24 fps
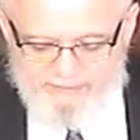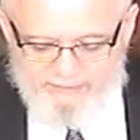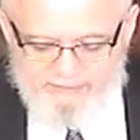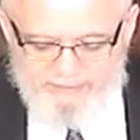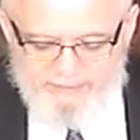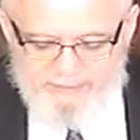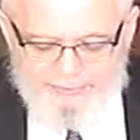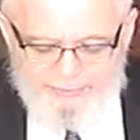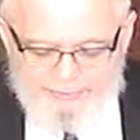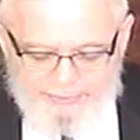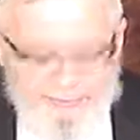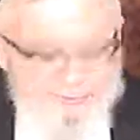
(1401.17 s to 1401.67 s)
The
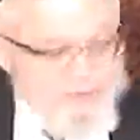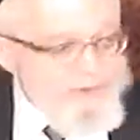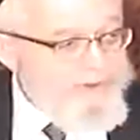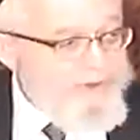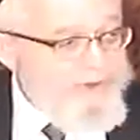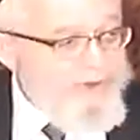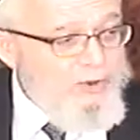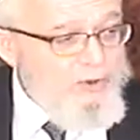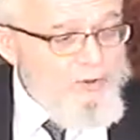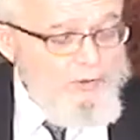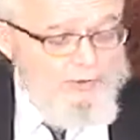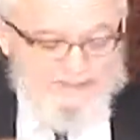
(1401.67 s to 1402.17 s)
third
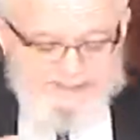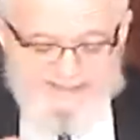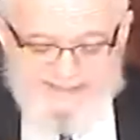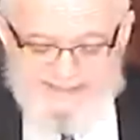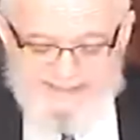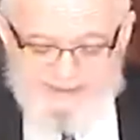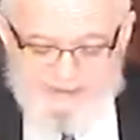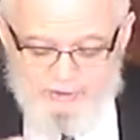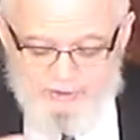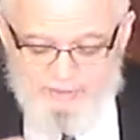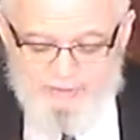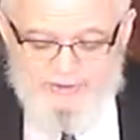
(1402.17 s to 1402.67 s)
always has
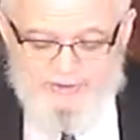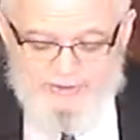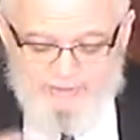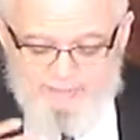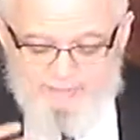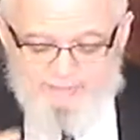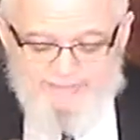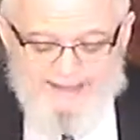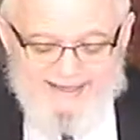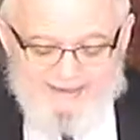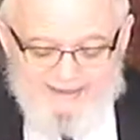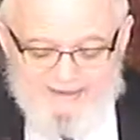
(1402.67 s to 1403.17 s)
a greater
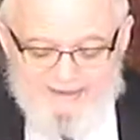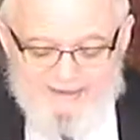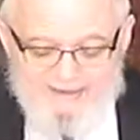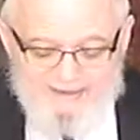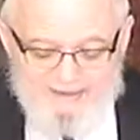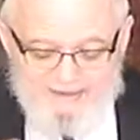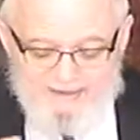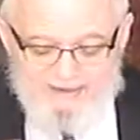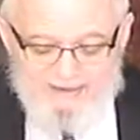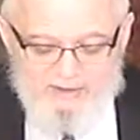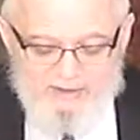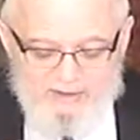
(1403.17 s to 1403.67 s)

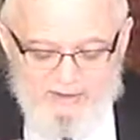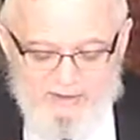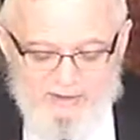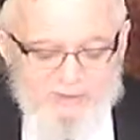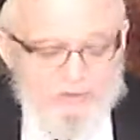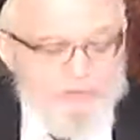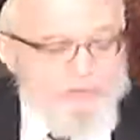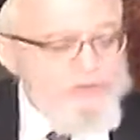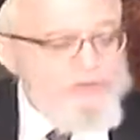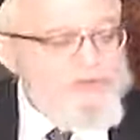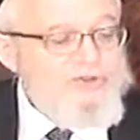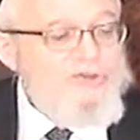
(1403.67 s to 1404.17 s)
capacity
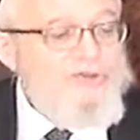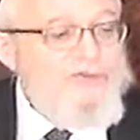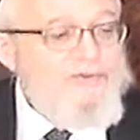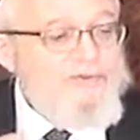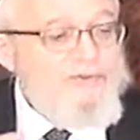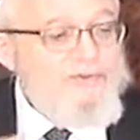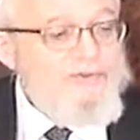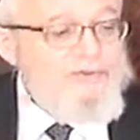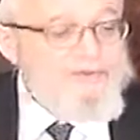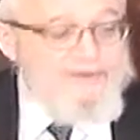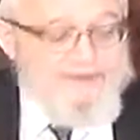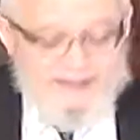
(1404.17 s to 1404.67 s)
to achieve
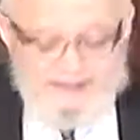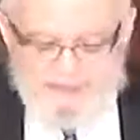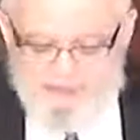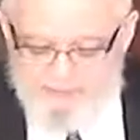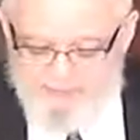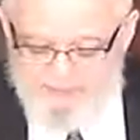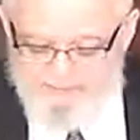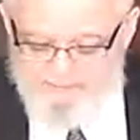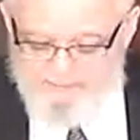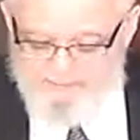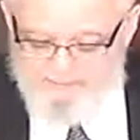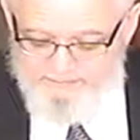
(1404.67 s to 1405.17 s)

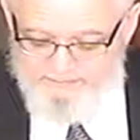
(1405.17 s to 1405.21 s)
perfection.